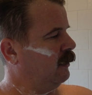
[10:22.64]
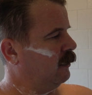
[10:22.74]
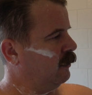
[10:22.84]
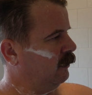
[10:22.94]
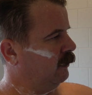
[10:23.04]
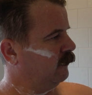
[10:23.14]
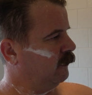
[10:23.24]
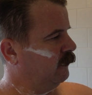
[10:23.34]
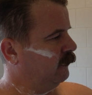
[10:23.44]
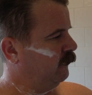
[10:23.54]
kind of
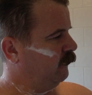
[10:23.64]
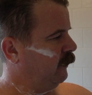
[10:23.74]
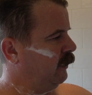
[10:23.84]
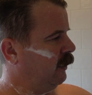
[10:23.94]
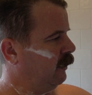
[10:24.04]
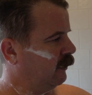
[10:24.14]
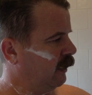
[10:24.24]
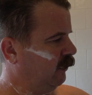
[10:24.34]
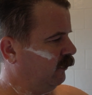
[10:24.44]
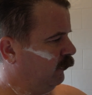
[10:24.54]
feel it, I
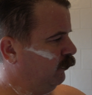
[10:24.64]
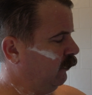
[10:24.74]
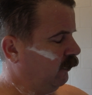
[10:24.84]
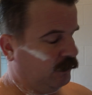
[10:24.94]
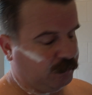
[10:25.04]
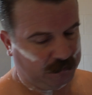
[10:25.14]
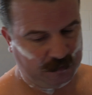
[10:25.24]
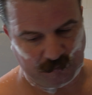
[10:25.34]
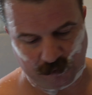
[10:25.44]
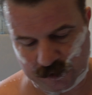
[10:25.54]
guess, that's probably
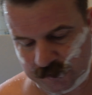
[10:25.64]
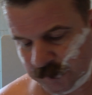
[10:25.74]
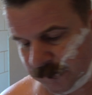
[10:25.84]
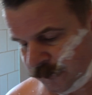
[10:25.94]
the word.